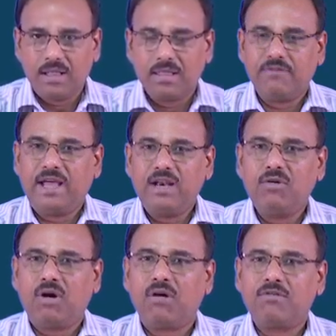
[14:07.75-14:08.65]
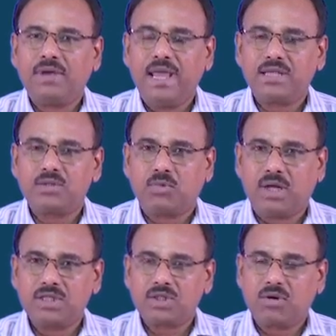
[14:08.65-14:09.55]
the value of x
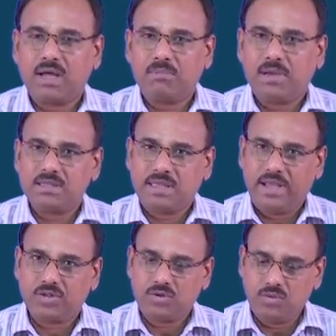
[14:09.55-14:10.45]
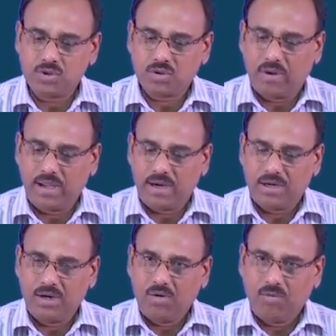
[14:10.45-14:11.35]
1 square plus x 2
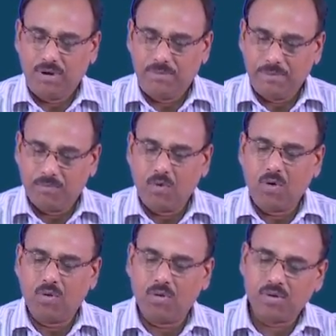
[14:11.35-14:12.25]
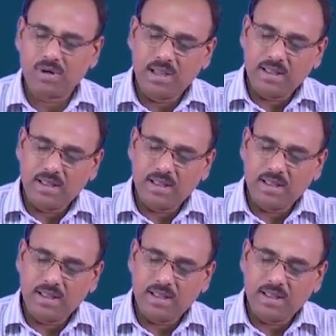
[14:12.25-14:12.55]
square will be more